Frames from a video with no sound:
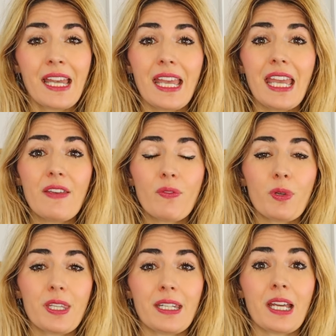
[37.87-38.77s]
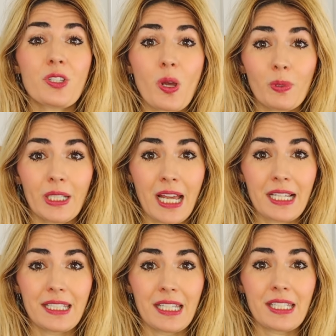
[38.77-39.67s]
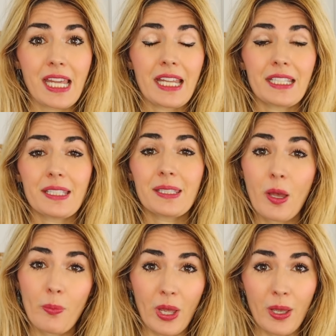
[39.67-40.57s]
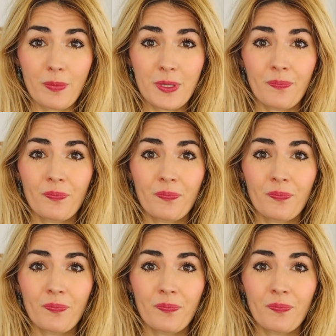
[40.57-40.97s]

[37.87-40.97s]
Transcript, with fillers: even within a Dublin accent and the suburbs.